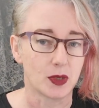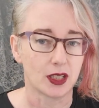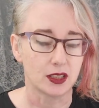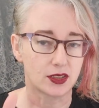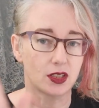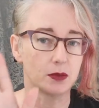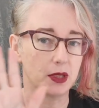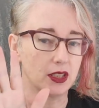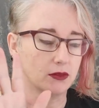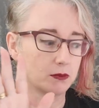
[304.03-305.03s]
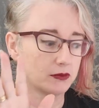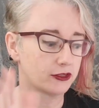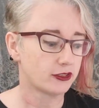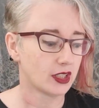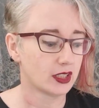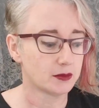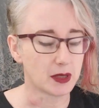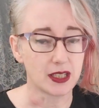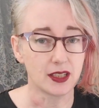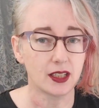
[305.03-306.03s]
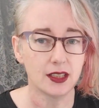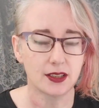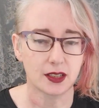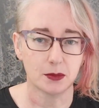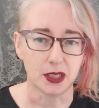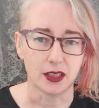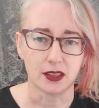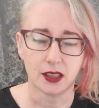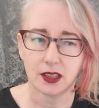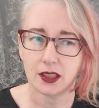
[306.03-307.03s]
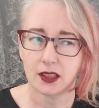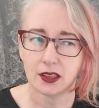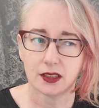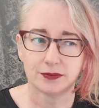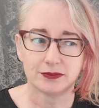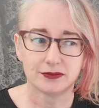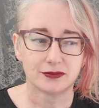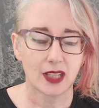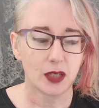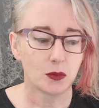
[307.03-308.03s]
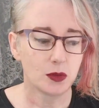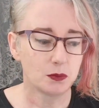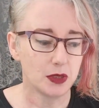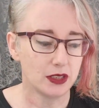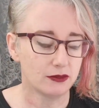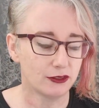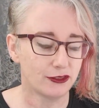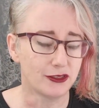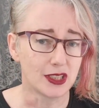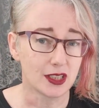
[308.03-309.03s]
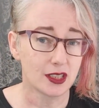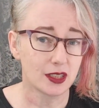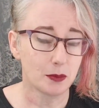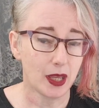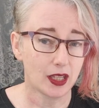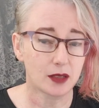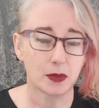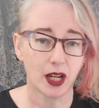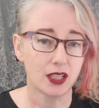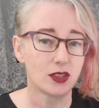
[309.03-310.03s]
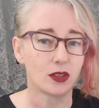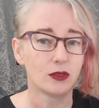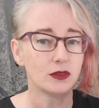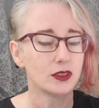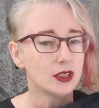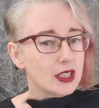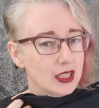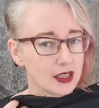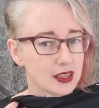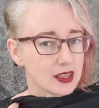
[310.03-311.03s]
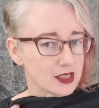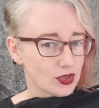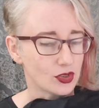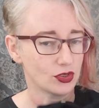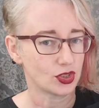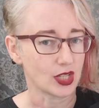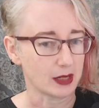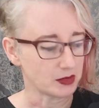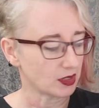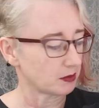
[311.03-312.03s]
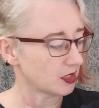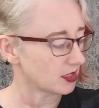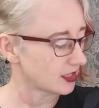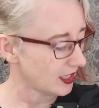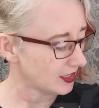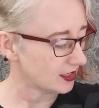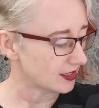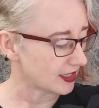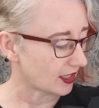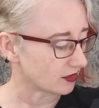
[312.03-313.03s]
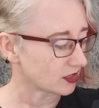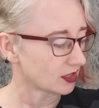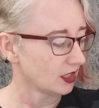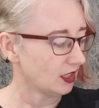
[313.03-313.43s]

well. It's going to be, basically it's going to be, it won't be fitted at the back, but I don't need this shape. So I'm going to take this out,